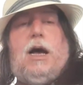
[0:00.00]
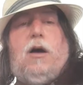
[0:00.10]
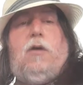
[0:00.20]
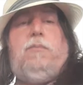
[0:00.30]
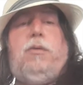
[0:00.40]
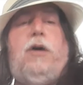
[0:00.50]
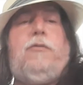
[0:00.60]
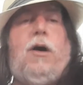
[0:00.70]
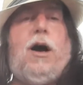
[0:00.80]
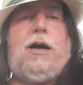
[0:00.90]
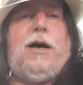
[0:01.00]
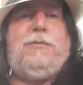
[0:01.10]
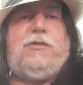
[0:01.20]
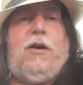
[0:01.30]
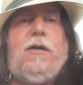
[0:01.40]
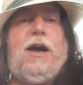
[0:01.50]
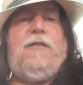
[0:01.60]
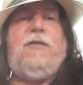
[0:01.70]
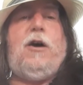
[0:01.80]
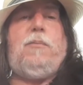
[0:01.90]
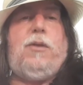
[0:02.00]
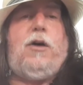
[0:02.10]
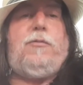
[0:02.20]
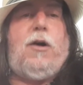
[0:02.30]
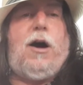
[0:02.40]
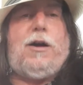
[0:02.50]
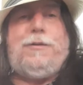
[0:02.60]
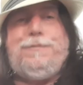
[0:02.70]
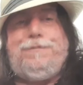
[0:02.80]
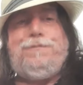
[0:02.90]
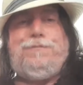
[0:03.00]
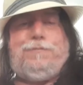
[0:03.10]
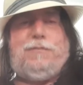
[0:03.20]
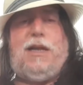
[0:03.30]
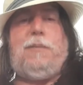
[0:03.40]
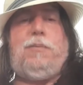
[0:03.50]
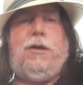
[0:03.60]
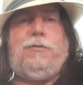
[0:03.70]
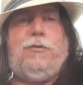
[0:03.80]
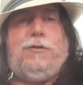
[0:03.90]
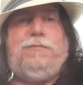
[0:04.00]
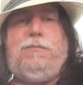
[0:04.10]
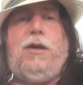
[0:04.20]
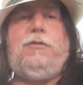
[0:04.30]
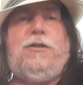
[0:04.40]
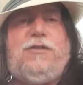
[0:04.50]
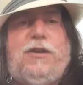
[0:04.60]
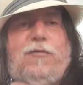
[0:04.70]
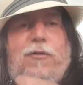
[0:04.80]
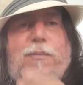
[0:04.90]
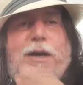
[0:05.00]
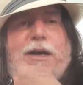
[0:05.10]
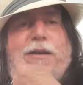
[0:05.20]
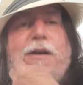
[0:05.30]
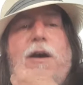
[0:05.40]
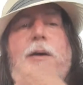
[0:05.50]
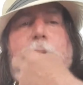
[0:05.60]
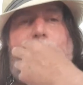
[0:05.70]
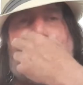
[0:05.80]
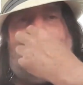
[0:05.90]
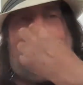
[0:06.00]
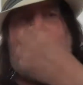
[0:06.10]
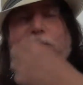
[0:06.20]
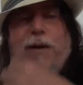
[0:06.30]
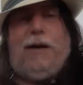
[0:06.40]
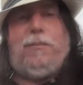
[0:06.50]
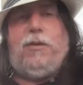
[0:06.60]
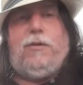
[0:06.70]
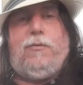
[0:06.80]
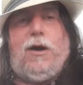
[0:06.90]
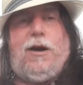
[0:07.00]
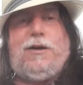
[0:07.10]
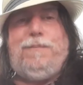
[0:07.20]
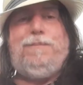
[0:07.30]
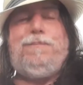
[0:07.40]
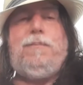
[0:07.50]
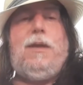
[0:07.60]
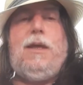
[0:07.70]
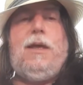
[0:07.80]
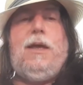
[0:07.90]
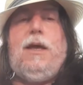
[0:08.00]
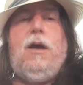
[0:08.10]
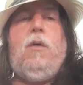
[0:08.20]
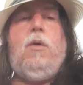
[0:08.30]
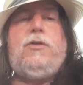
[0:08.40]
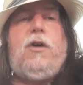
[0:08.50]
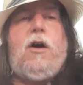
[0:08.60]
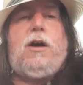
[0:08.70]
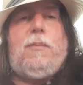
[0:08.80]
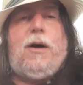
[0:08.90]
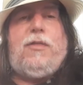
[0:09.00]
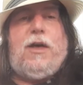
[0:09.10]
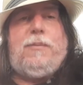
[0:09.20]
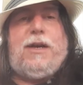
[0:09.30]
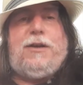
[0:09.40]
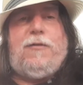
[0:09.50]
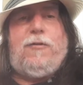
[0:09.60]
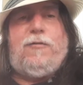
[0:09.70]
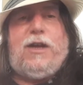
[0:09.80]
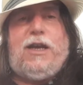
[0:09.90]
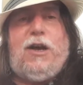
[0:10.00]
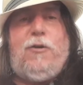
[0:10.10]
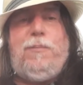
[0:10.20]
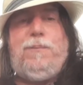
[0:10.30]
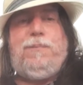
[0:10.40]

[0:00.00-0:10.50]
Or Blood Rock. I'm sorry. I found Blood Rock. Not Blood Good. Blood Good's a different band. But I found this band, Blood Rock. We'll talk about them in a different video.